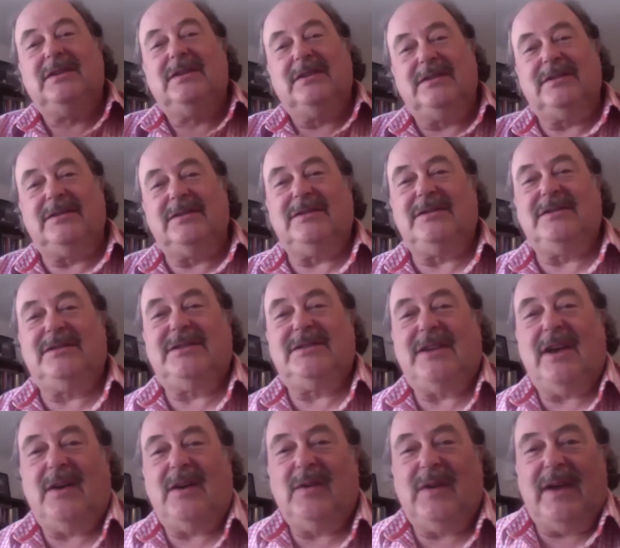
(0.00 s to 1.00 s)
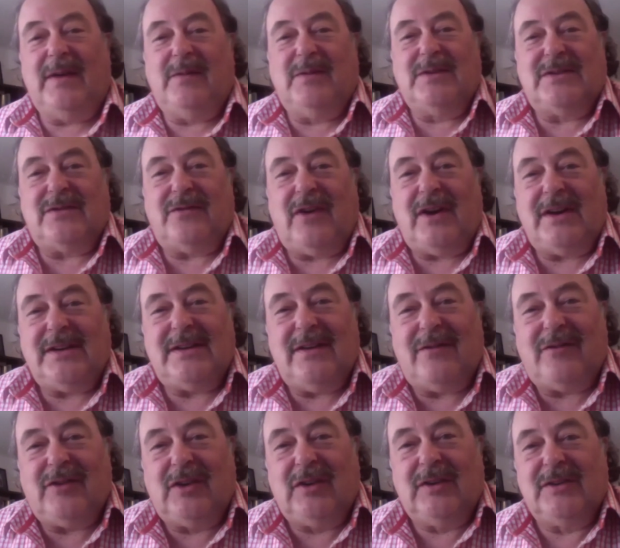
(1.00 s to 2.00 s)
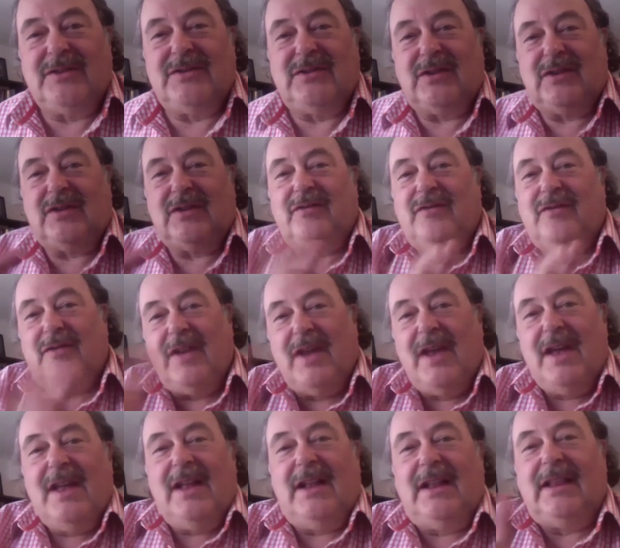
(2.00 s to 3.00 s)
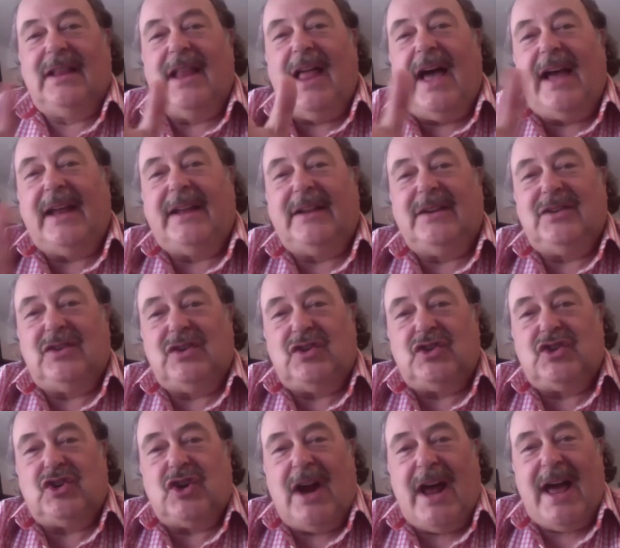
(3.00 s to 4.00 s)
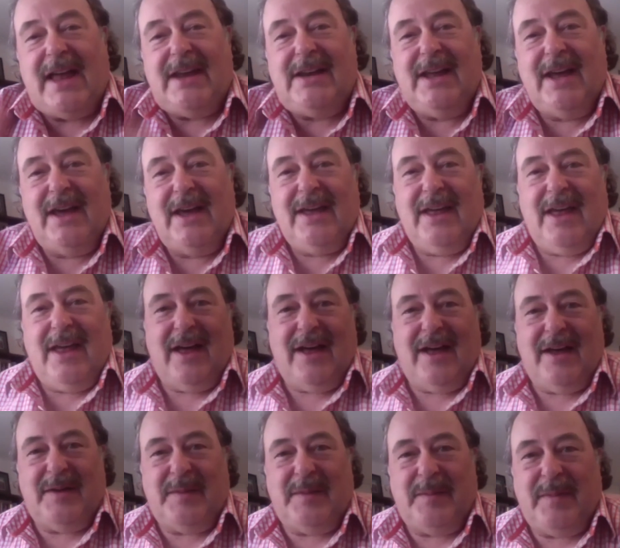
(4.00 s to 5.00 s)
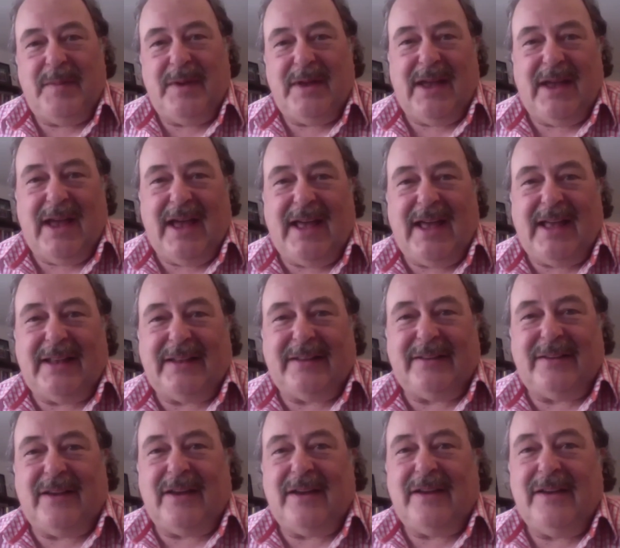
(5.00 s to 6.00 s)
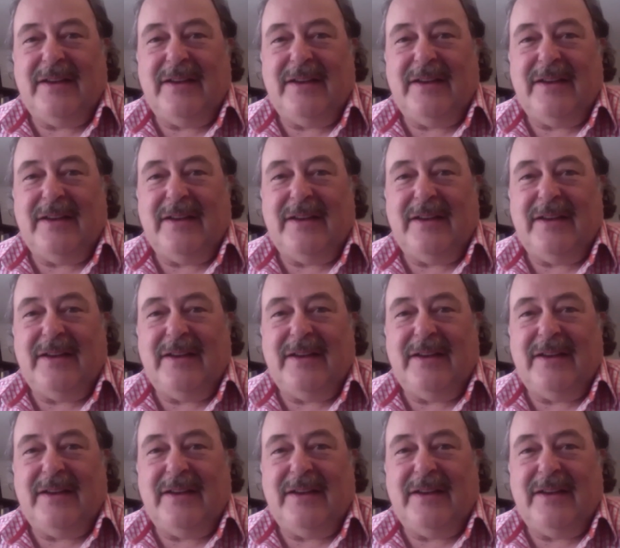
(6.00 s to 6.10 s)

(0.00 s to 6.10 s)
And mm, so it was a very difficult sort of line to tread. Um, and uh,